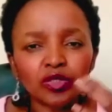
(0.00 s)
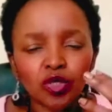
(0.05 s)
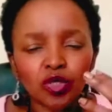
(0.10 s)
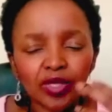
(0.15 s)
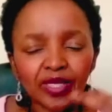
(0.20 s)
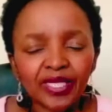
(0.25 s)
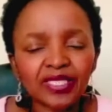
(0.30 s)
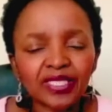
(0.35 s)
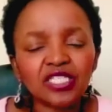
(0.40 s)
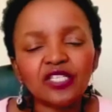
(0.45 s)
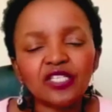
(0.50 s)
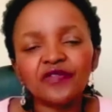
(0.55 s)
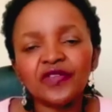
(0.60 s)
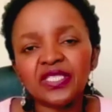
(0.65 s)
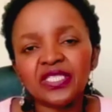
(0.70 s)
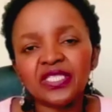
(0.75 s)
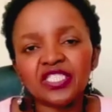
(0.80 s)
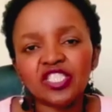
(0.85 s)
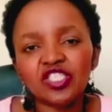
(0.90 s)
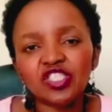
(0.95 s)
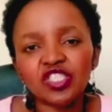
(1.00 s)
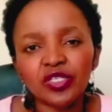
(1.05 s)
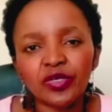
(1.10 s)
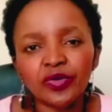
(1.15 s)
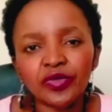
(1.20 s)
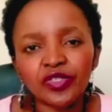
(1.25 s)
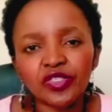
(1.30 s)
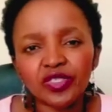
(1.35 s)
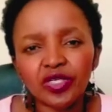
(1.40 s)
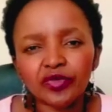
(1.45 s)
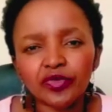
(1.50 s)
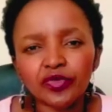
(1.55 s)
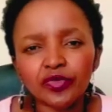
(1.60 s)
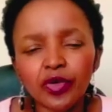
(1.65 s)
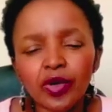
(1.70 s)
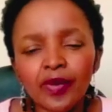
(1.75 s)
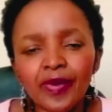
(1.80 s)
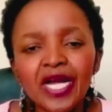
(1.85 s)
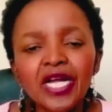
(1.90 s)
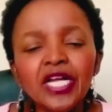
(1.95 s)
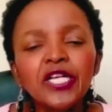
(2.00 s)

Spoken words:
collective and intergenerational trauma.